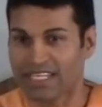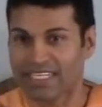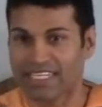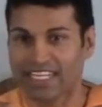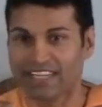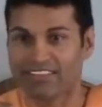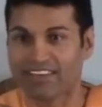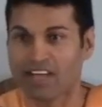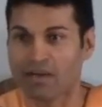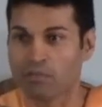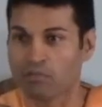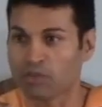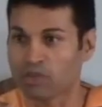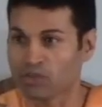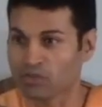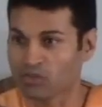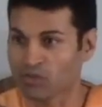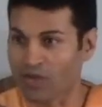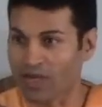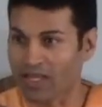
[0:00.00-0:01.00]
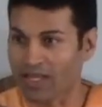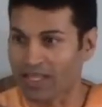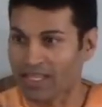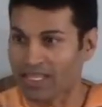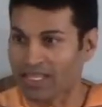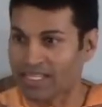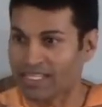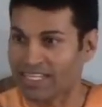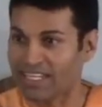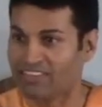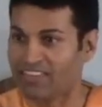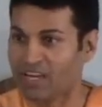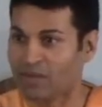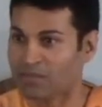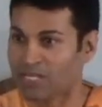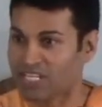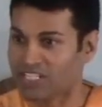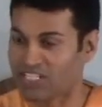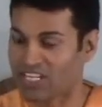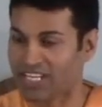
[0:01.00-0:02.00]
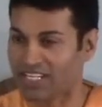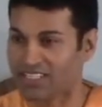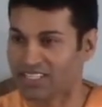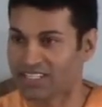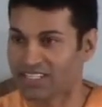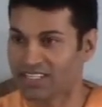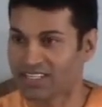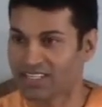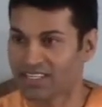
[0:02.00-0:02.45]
Devam bhutva, devam yajet.